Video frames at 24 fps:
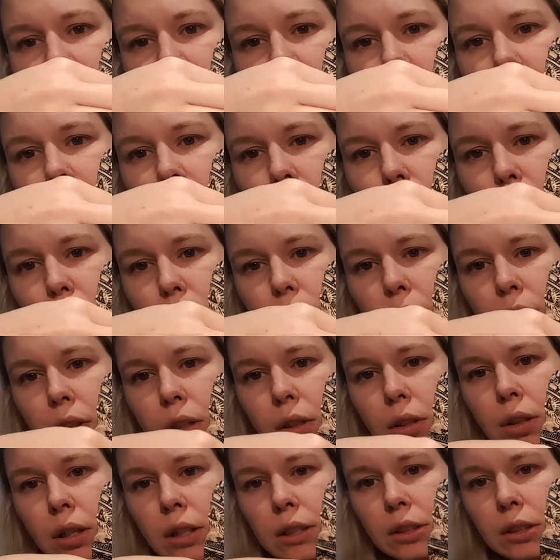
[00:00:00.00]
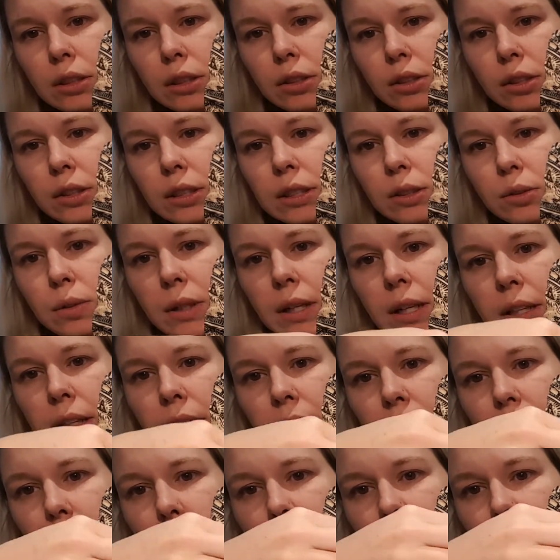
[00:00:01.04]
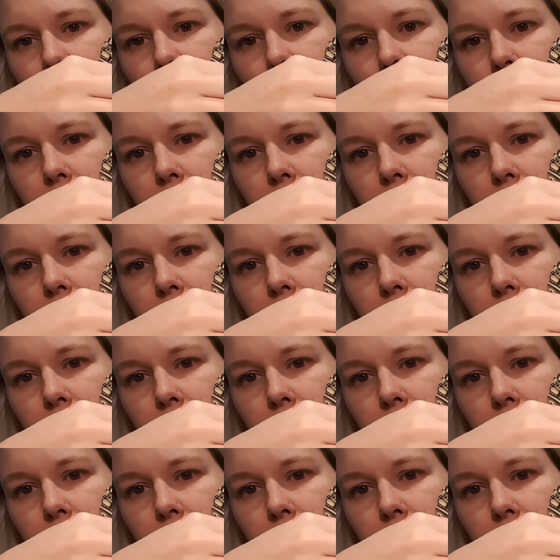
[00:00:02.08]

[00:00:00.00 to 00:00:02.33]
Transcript: I just work cross country this way and then go back